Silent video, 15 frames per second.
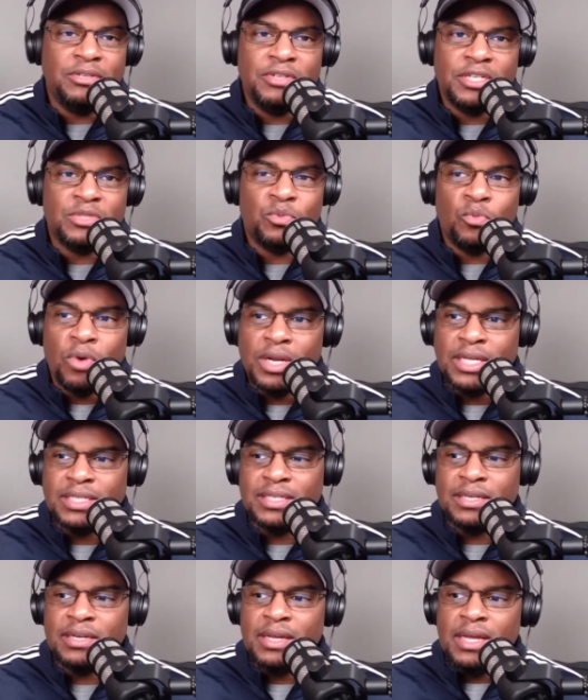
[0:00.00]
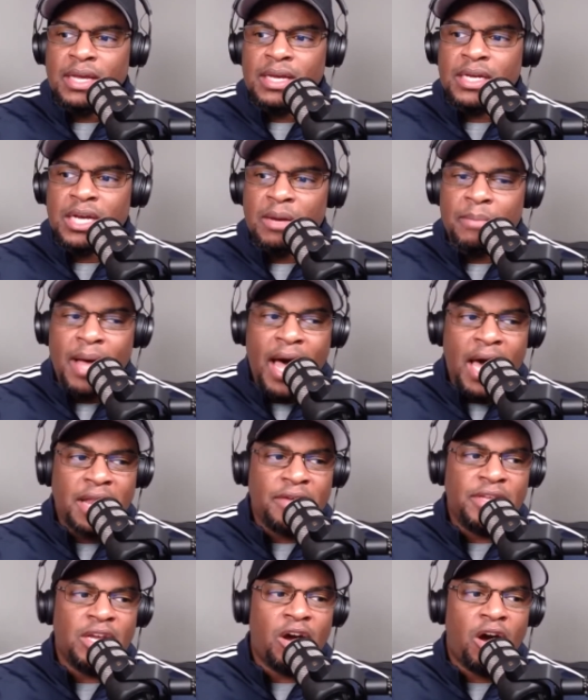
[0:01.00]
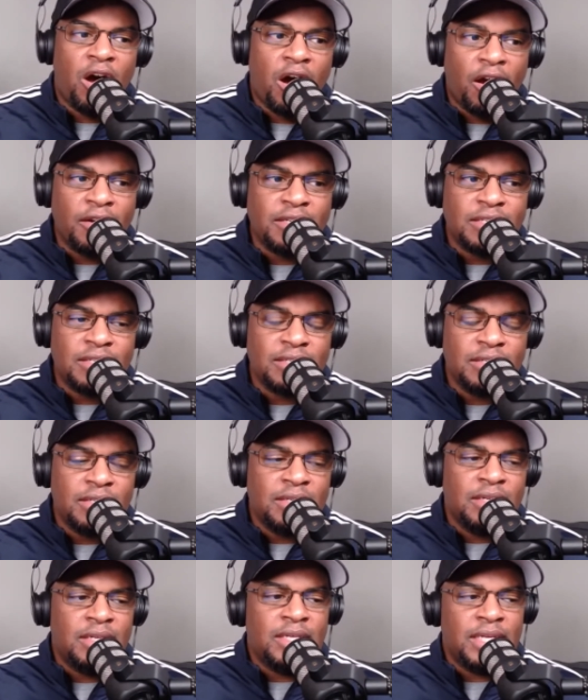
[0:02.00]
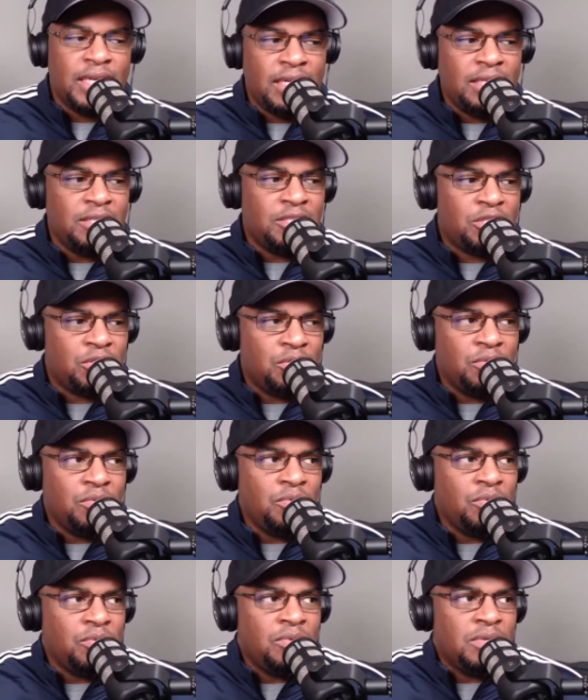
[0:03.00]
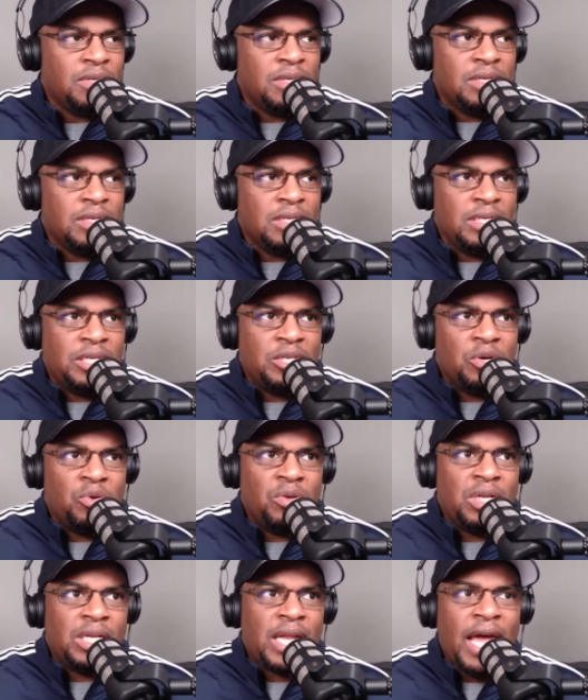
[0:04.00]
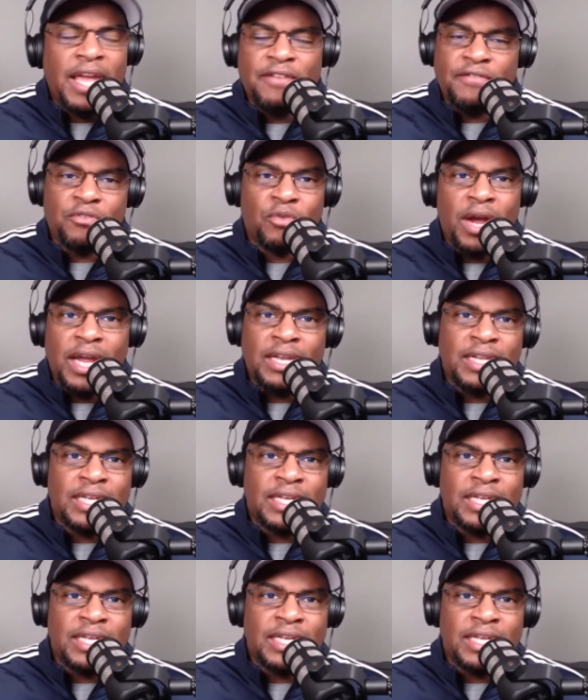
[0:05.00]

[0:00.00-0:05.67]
You just want it to come out of your heart into you know life, right?